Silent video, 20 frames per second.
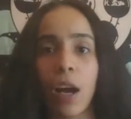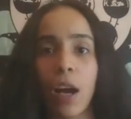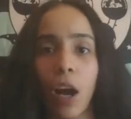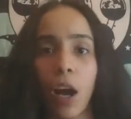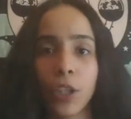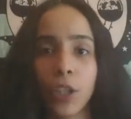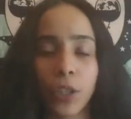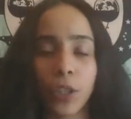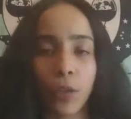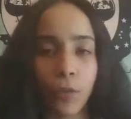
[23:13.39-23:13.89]

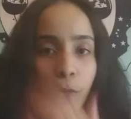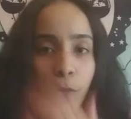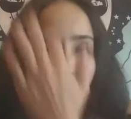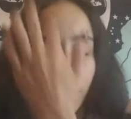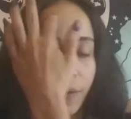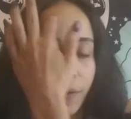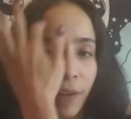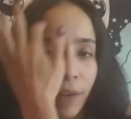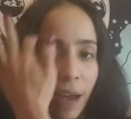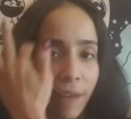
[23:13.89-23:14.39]

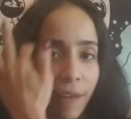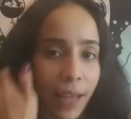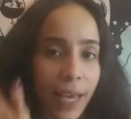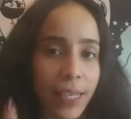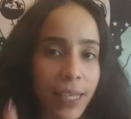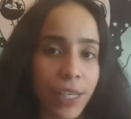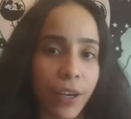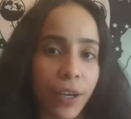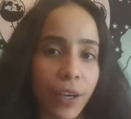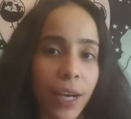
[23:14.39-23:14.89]
145
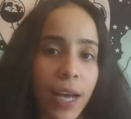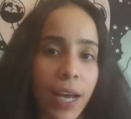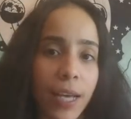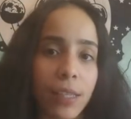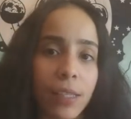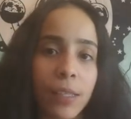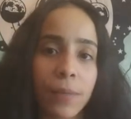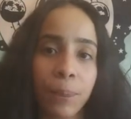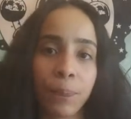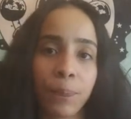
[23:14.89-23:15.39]
likes here,
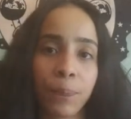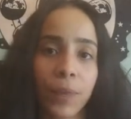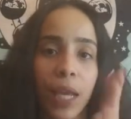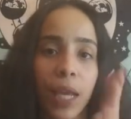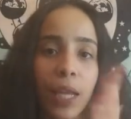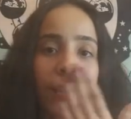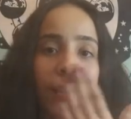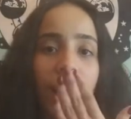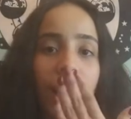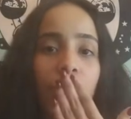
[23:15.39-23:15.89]
guys.
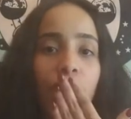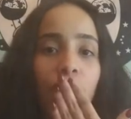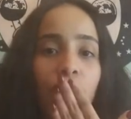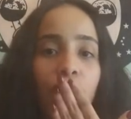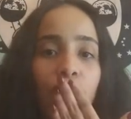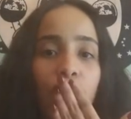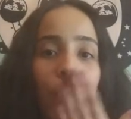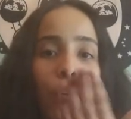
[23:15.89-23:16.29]
Thank you.